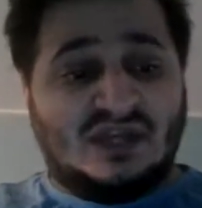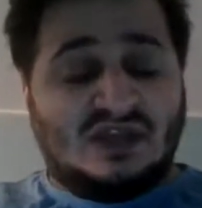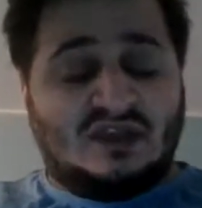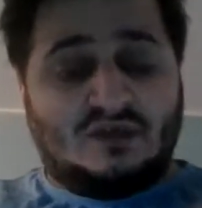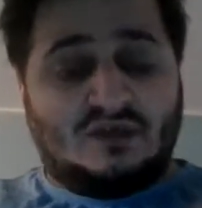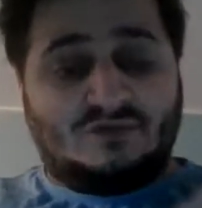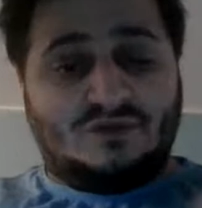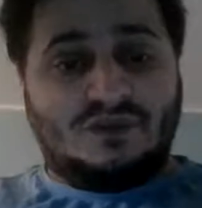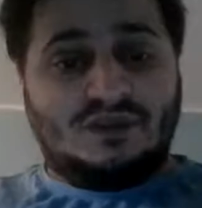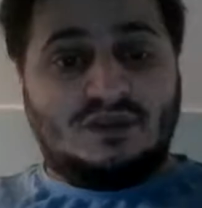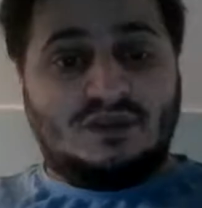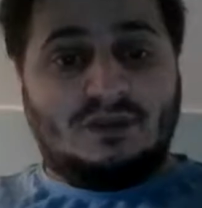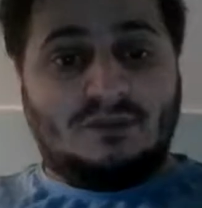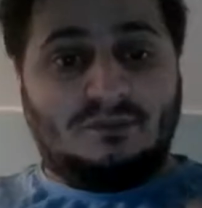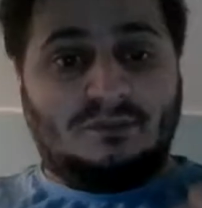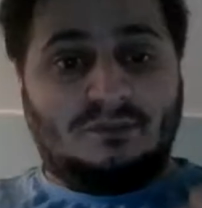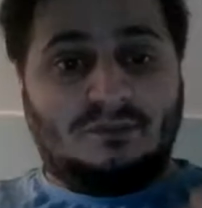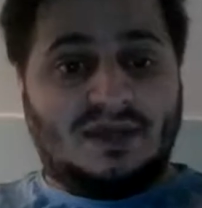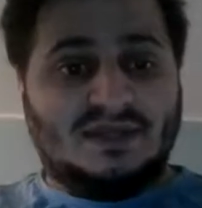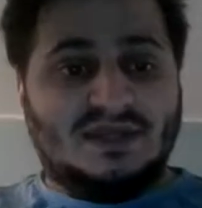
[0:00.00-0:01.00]
I think the
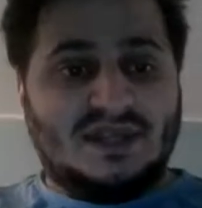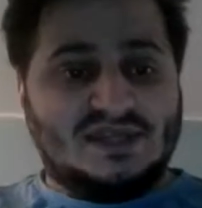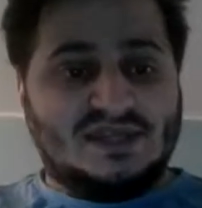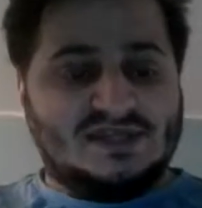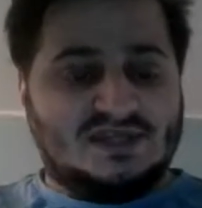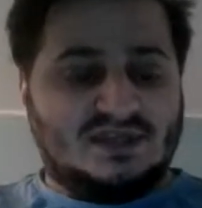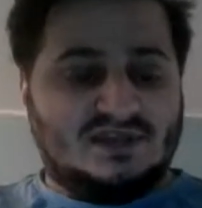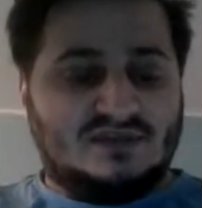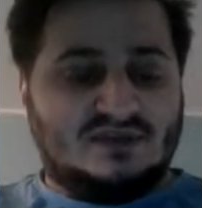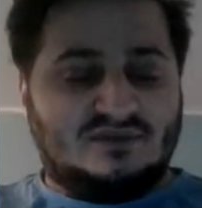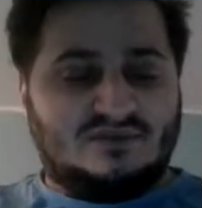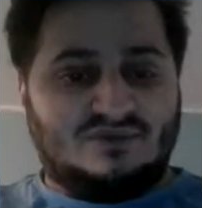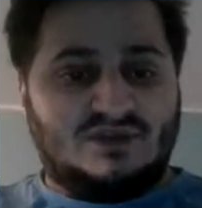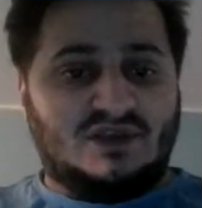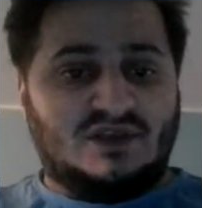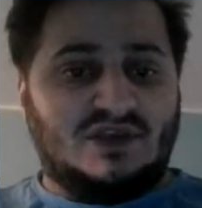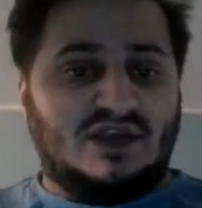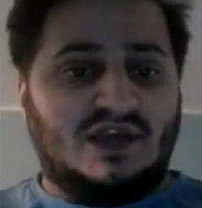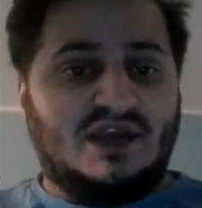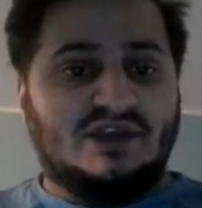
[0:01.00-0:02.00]
magnetic
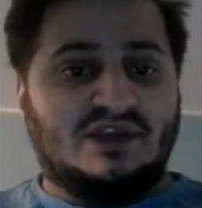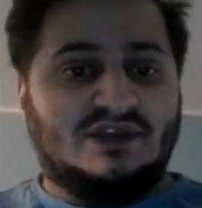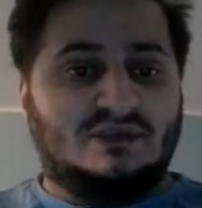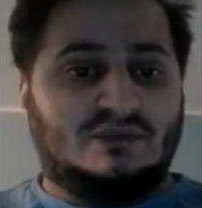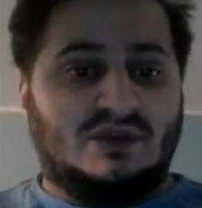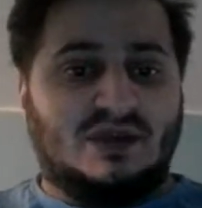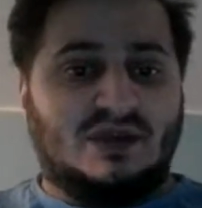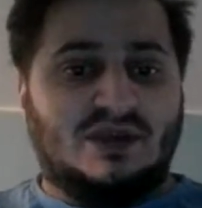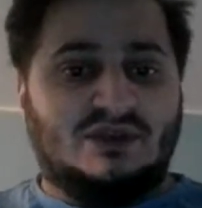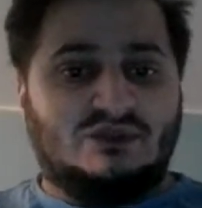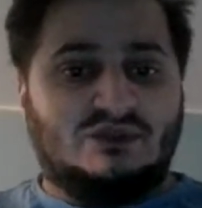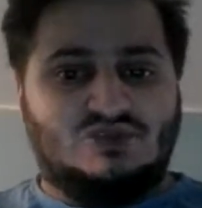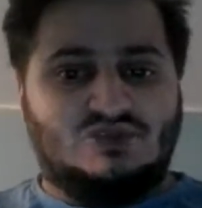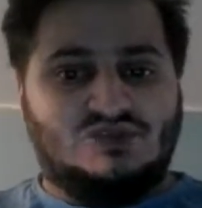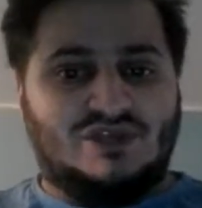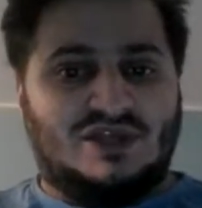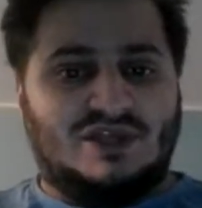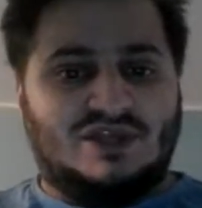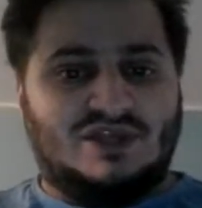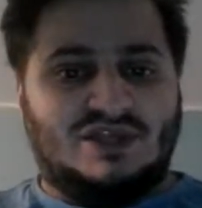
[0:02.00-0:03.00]
thing I had in my hand was
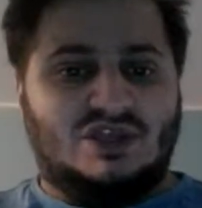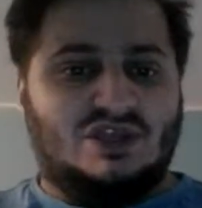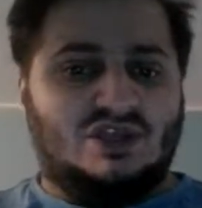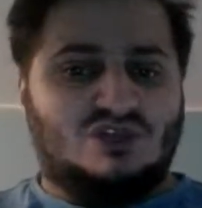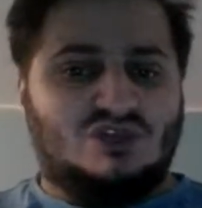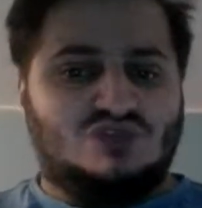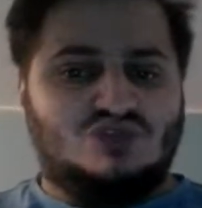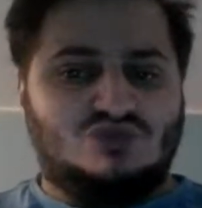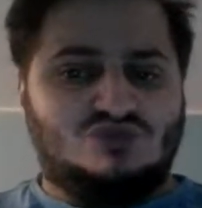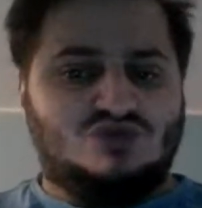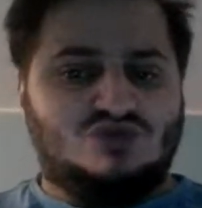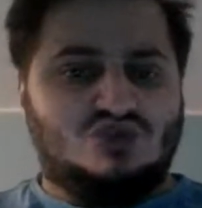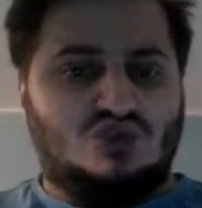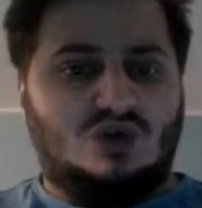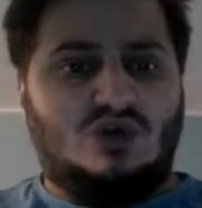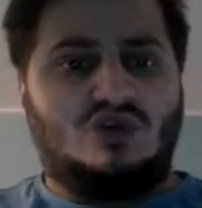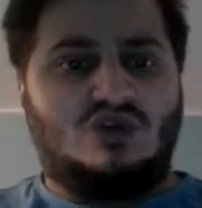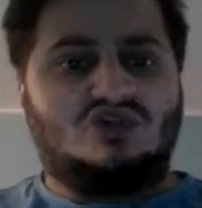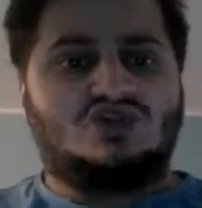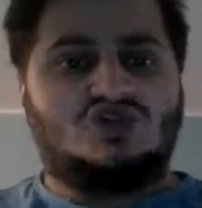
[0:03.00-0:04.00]
like some
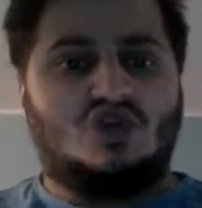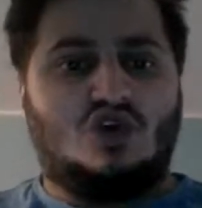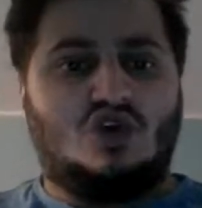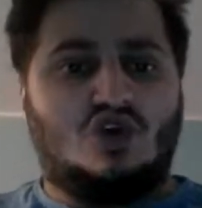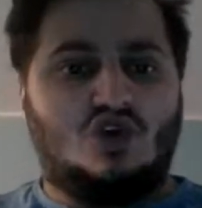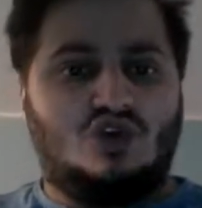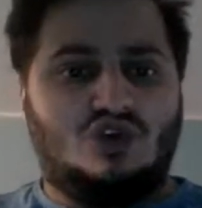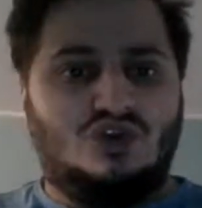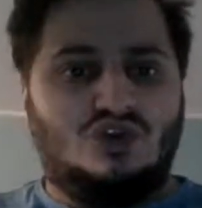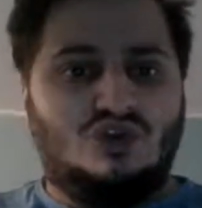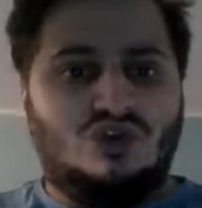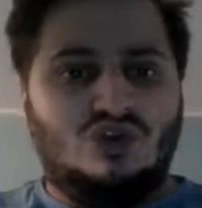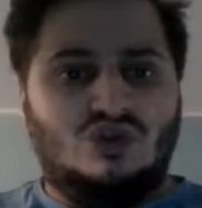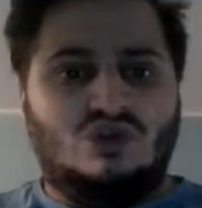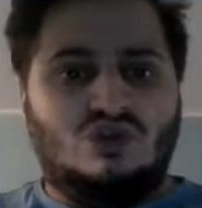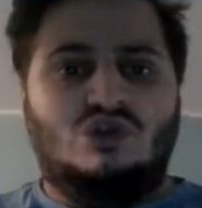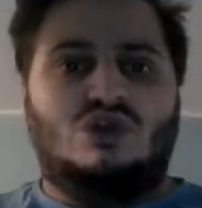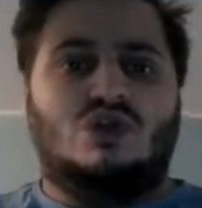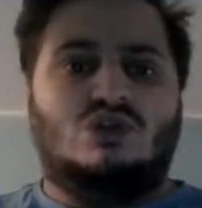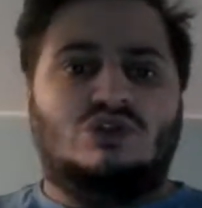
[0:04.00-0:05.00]
sort of toy
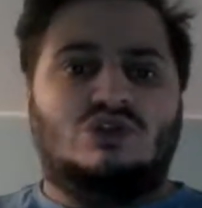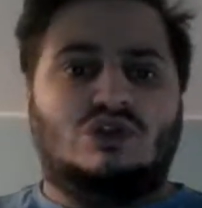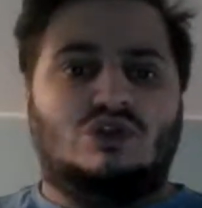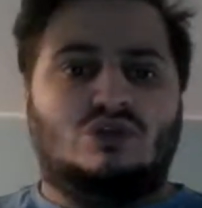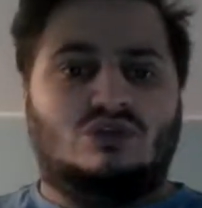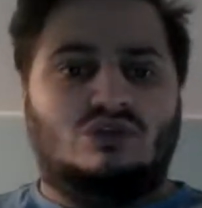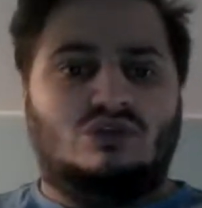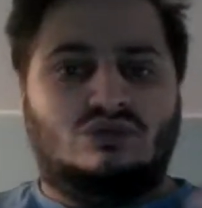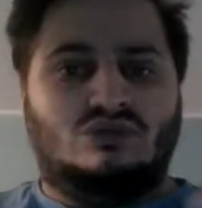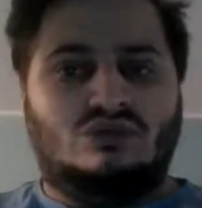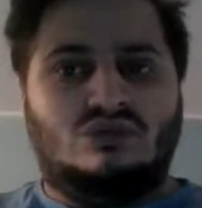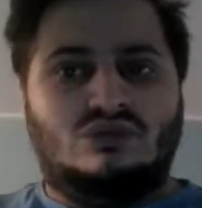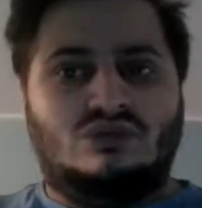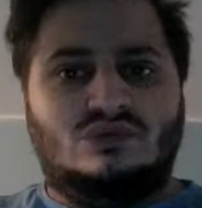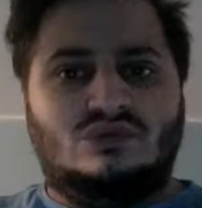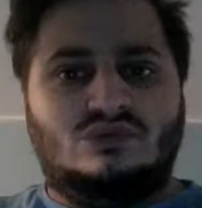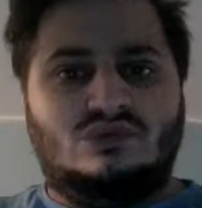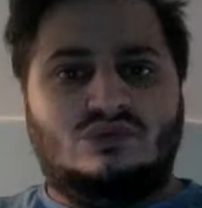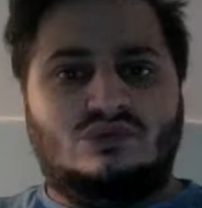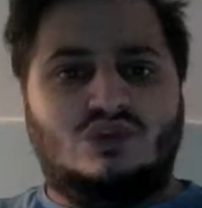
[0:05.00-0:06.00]
or little
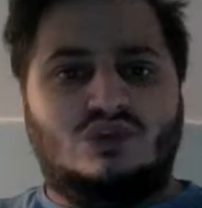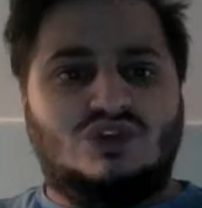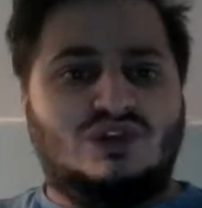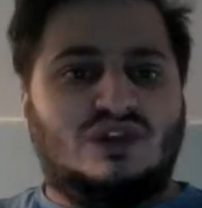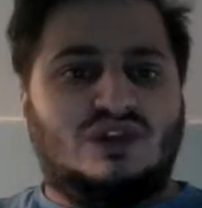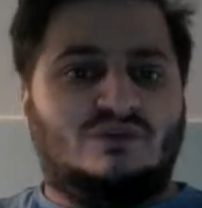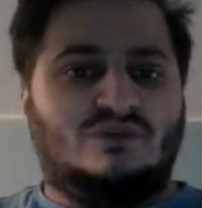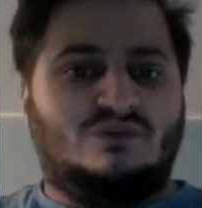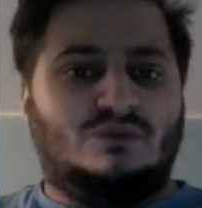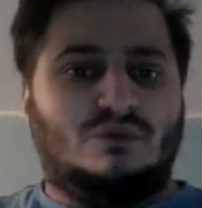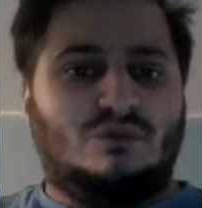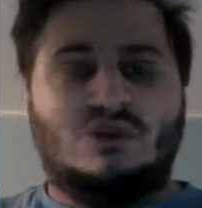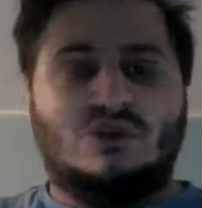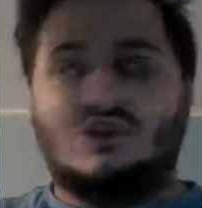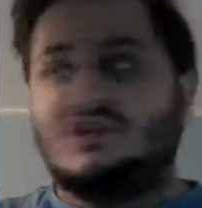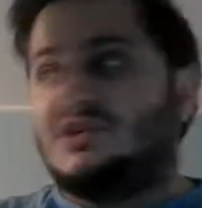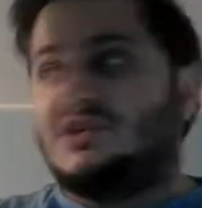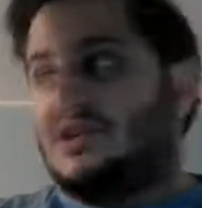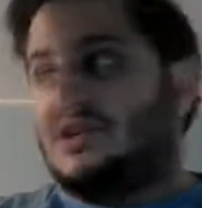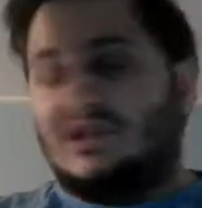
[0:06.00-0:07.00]
what you get from
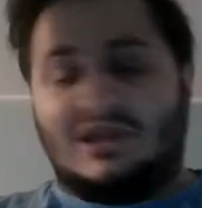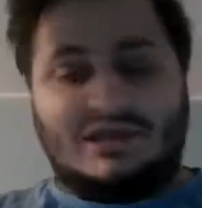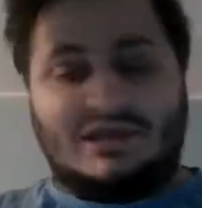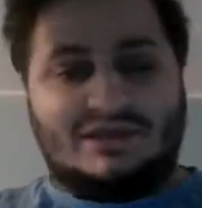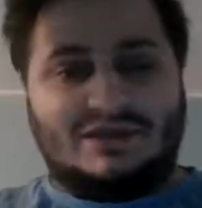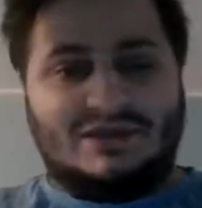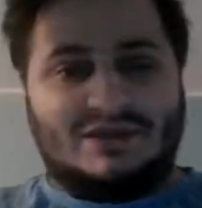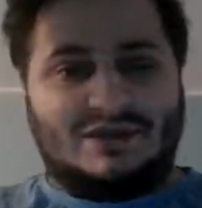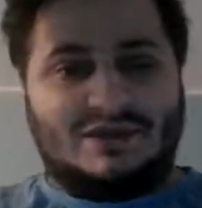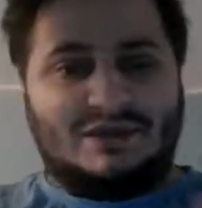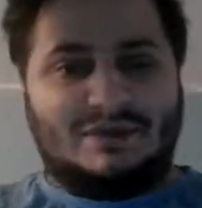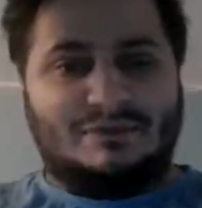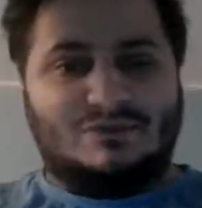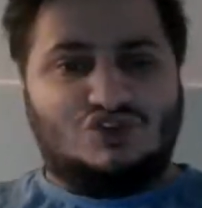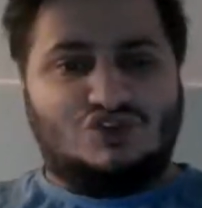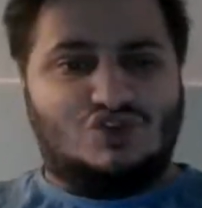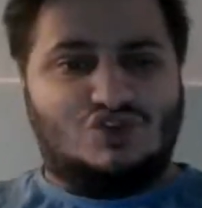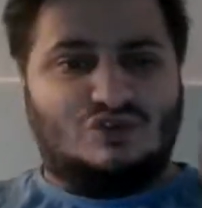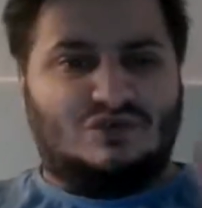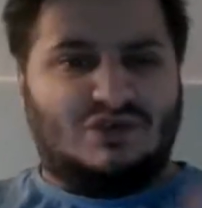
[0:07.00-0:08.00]
holiday, like
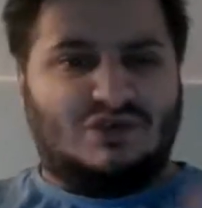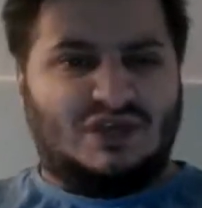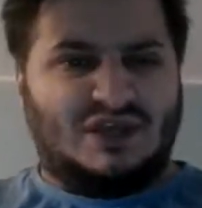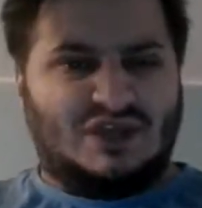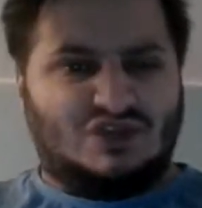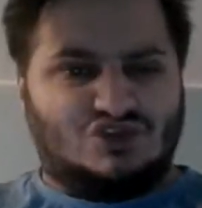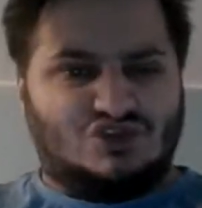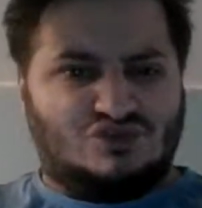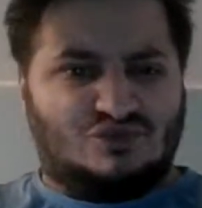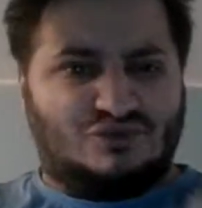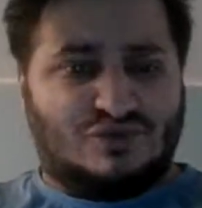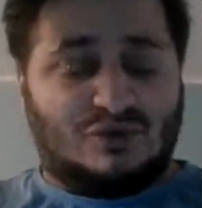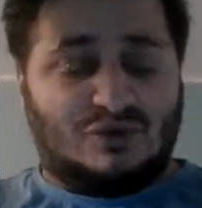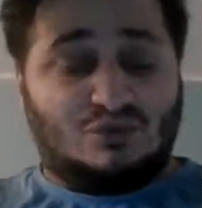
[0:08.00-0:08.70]
souvenir or something.